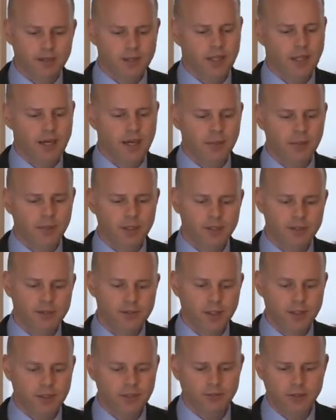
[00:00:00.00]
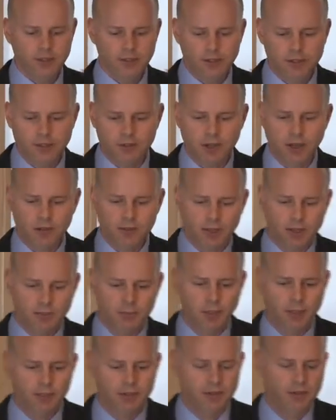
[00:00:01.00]
administrative issues around that,
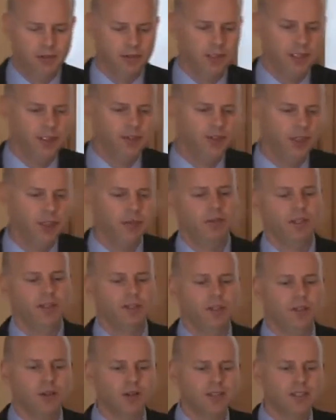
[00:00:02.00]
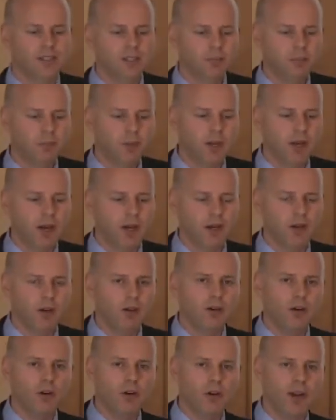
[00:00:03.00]
but in general it's a lot simpler and a
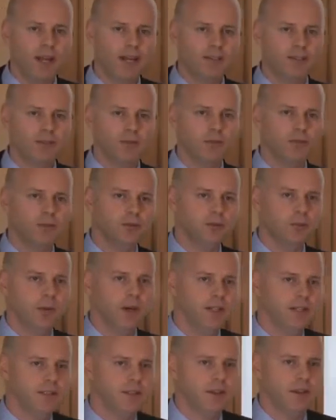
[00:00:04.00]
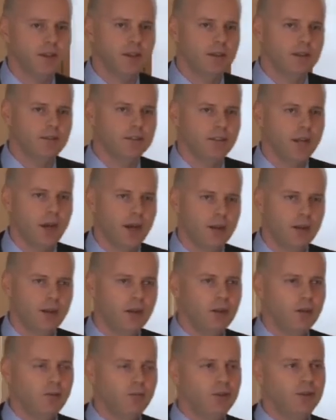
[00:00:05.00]
lot less rules based under the new standard,
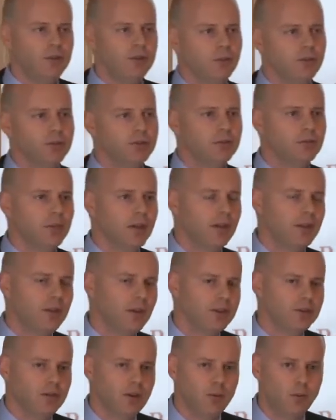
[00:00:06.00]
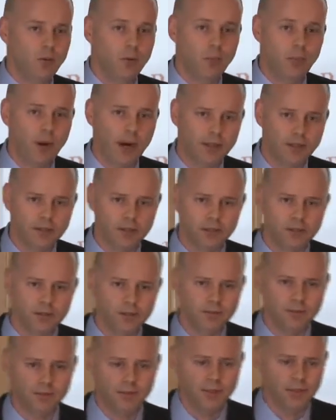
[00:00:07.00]
which should also make things a lot more practical
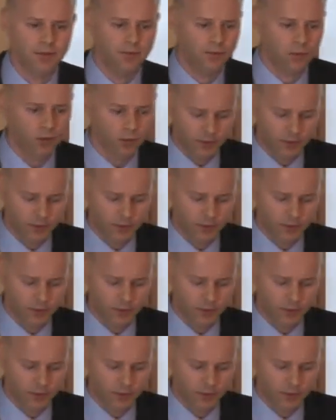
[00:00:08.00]
going forward.